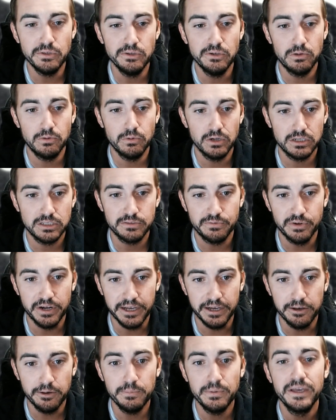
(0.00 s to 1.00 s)
Works for
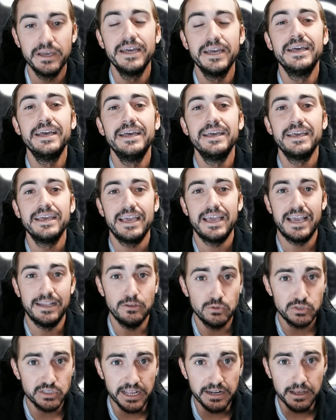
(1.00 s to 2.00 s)
help and
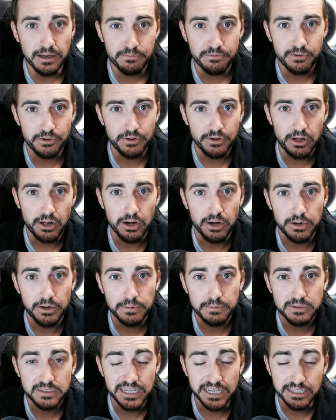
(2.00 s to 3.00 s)
you sign up for
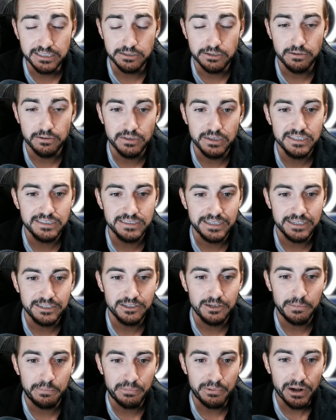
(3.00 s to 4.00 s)
our tech service,
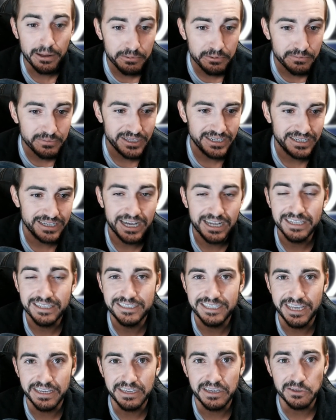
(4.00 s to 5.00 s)
that you're probably not a
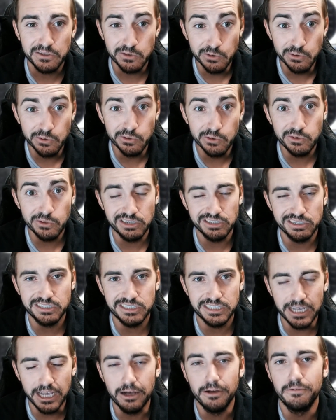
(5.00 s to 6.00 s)
tech guru
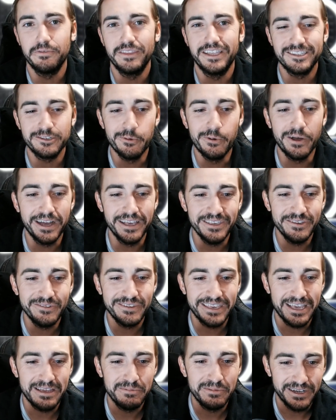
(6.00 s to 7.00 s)
yourself. That's why you
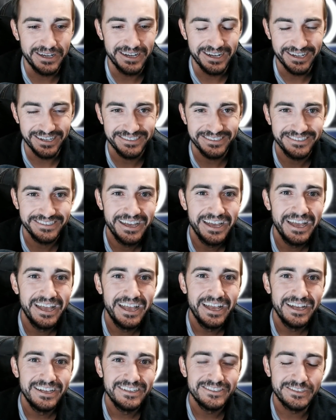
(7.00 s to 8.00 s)
came to us.
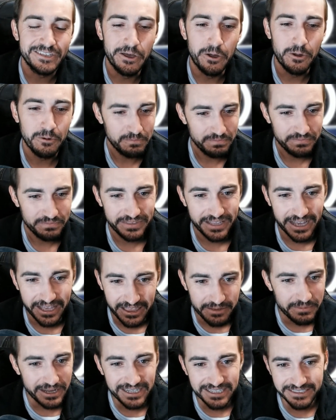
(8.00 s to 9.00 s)
So now
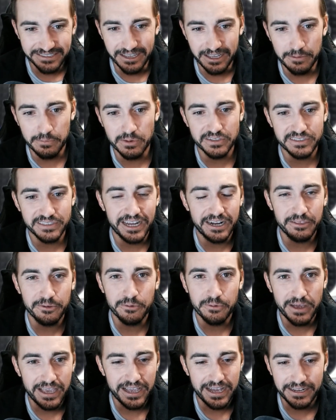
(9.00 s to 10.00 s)
that my disclaimer is out of the
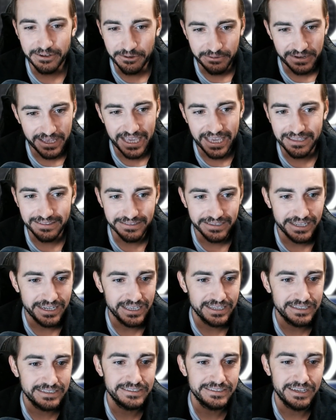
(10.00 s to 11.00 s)
way, I don't hate
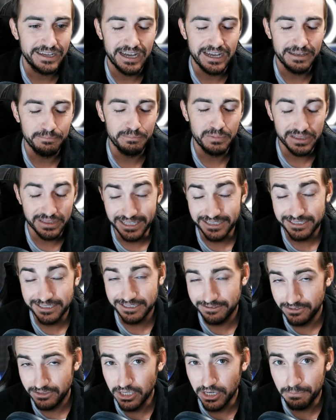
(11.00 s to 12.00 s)
Linux, uh, but let's
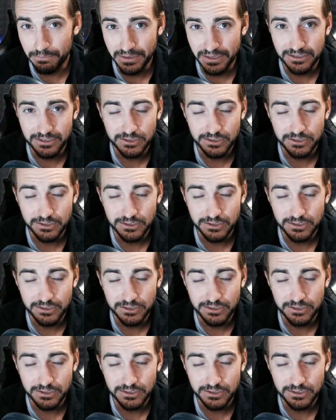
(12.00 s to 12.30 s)
jump into